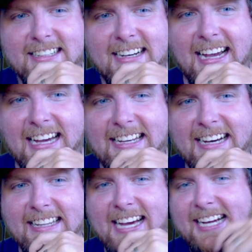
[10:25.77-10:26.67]
And
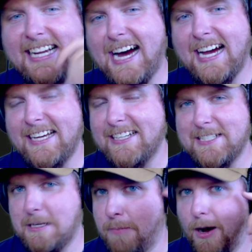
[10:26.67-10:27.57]
that guy
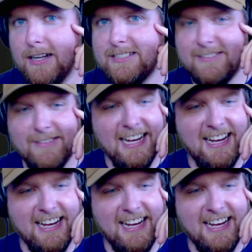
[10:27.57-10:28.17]
is a boss.